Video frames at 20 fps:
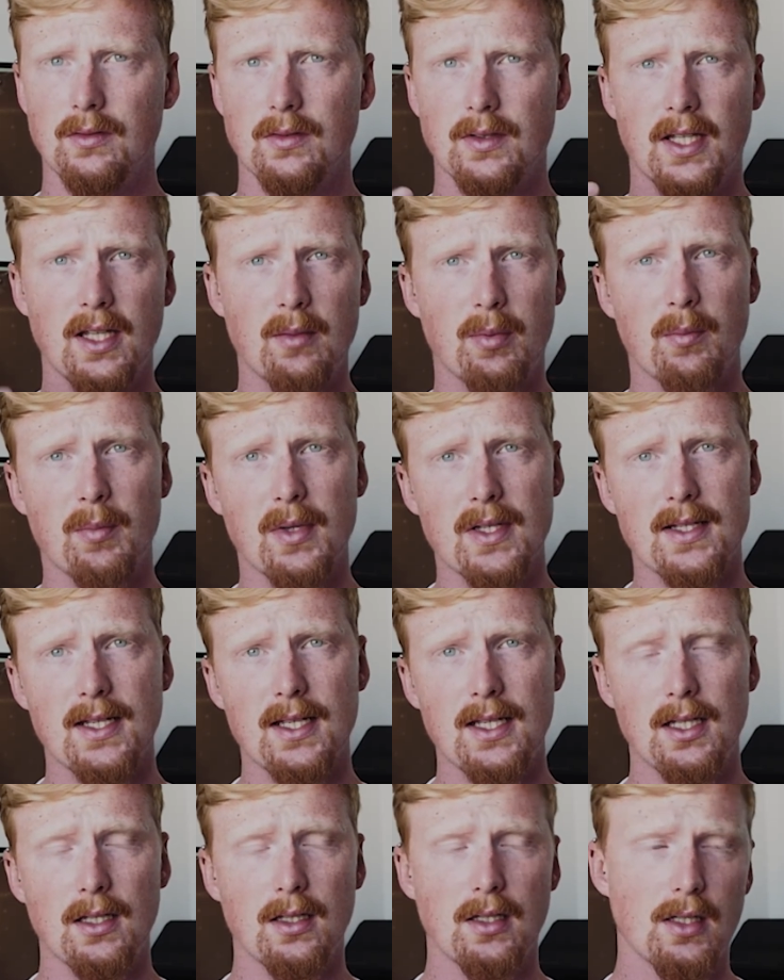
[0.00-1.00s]
keeping
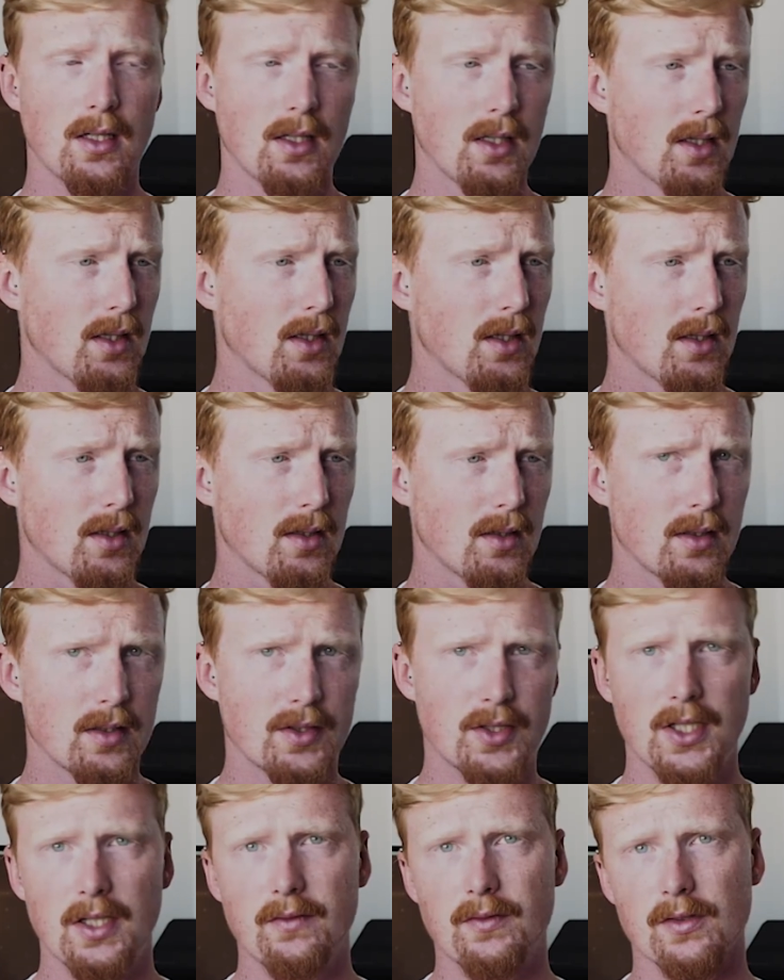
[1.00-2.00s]
busy,
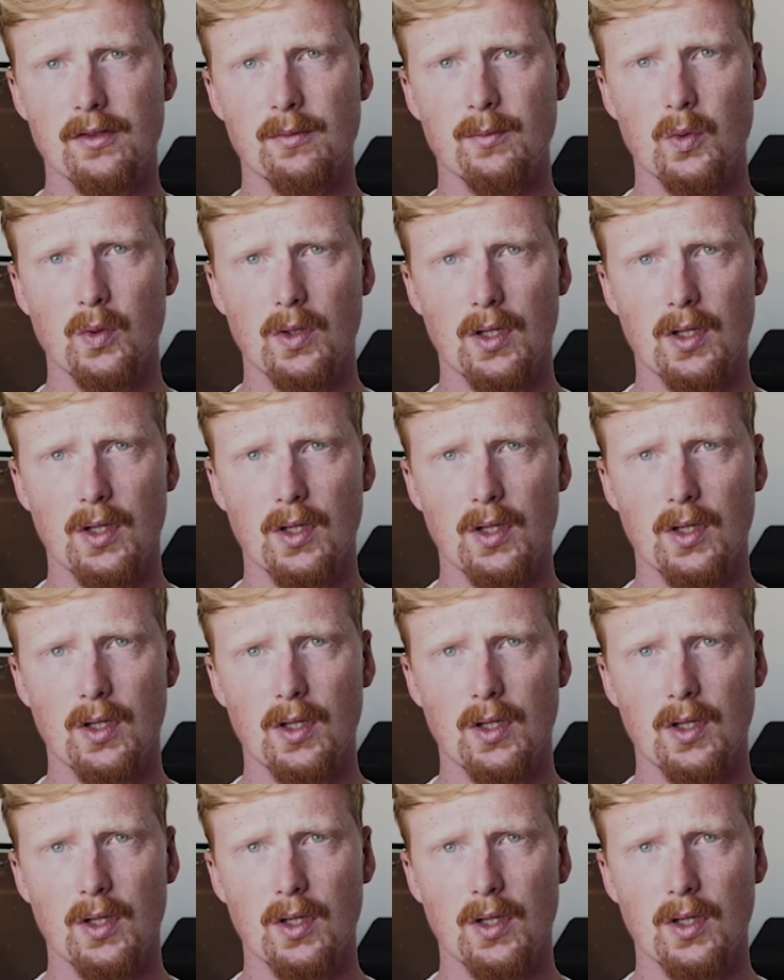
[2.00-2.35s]
achieving small